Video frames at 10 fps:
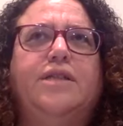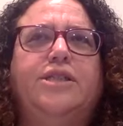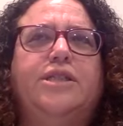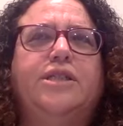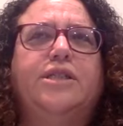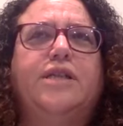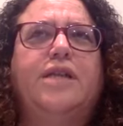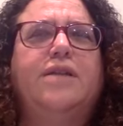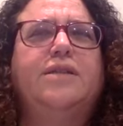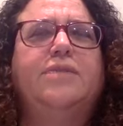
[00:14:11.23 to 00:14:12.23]
She just kind
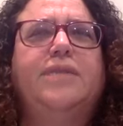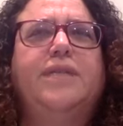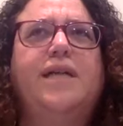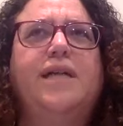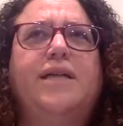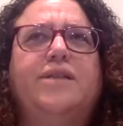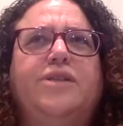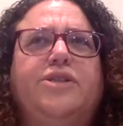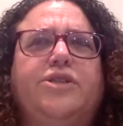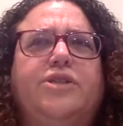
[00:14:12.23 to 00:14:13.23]
of looked at me kind of
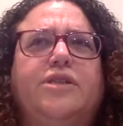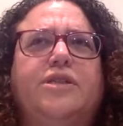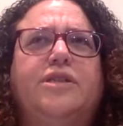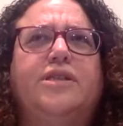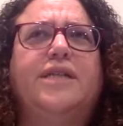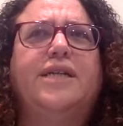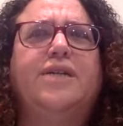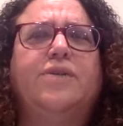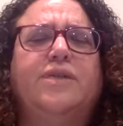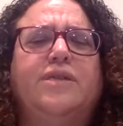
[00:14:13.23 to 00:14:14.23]
concerned and kind
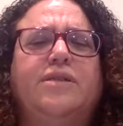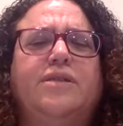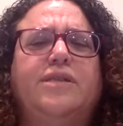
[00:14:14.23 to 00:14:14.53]
of quizzical.